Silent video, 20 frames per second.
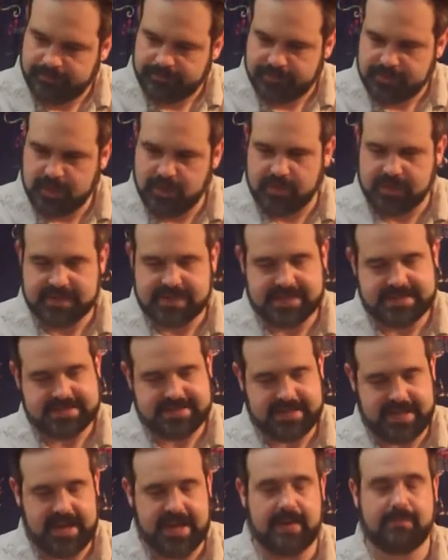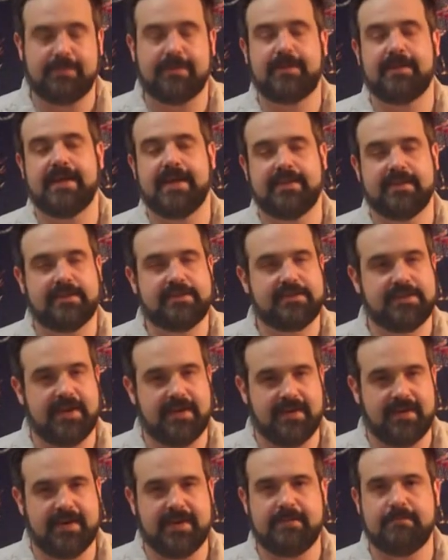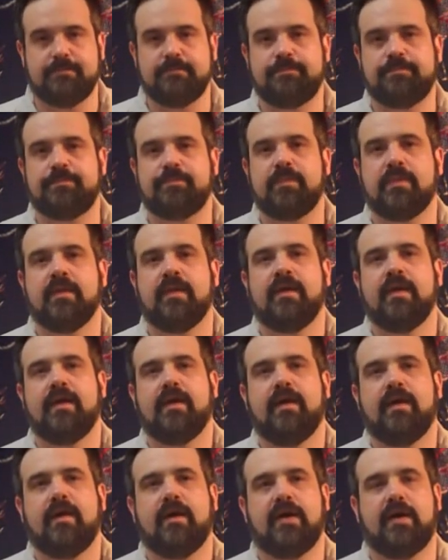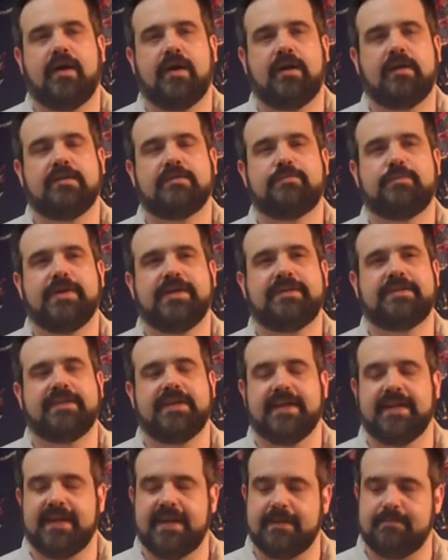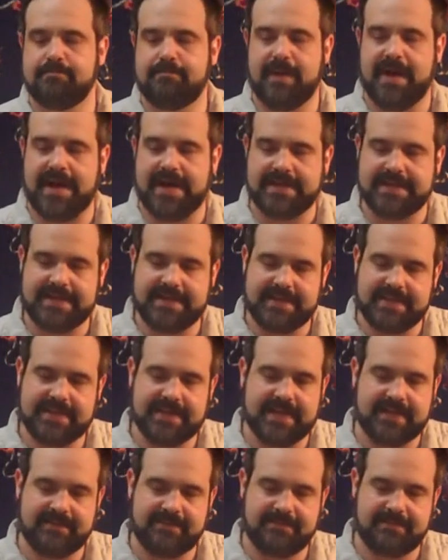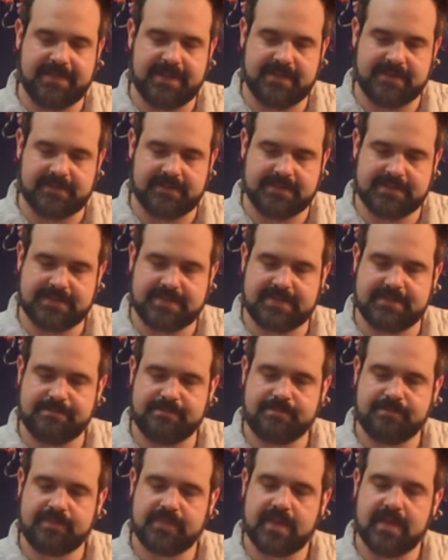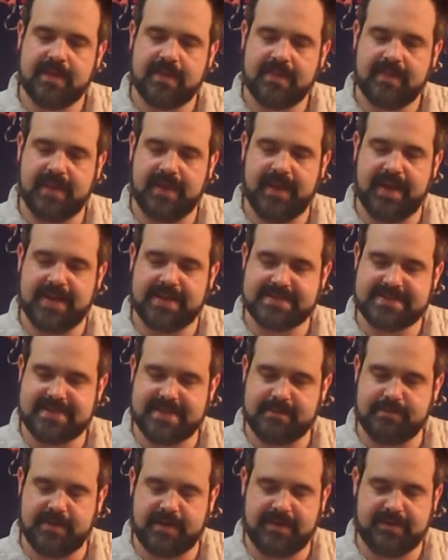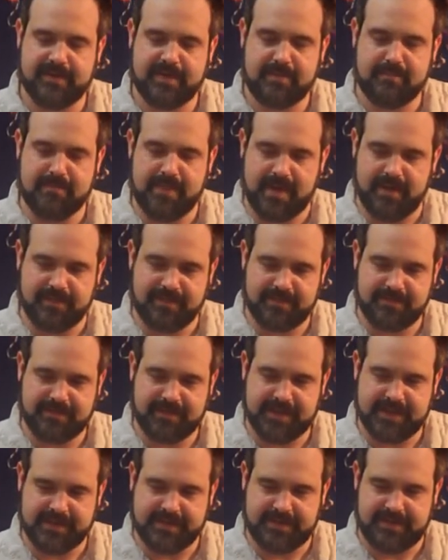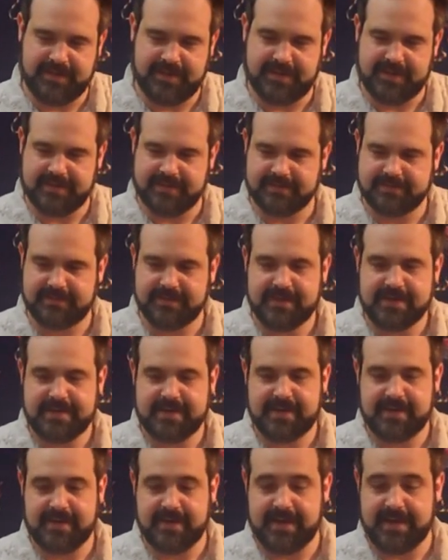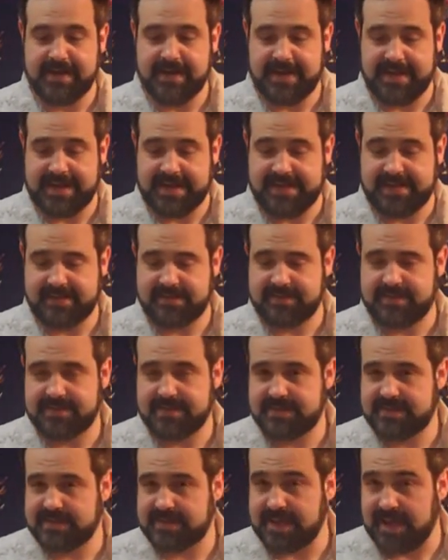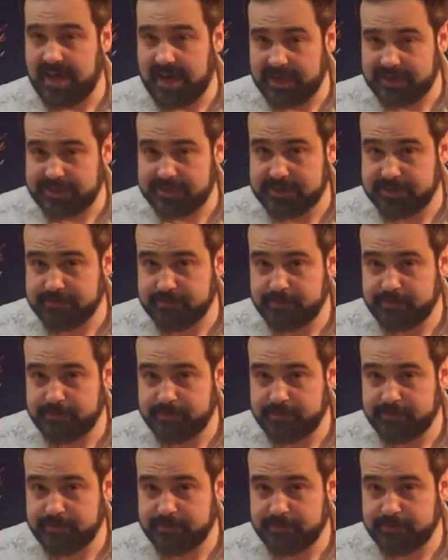You can taste the apple and the cherry. All of which in a body that feels, that has the buttery mouthfeel of an aged scotch.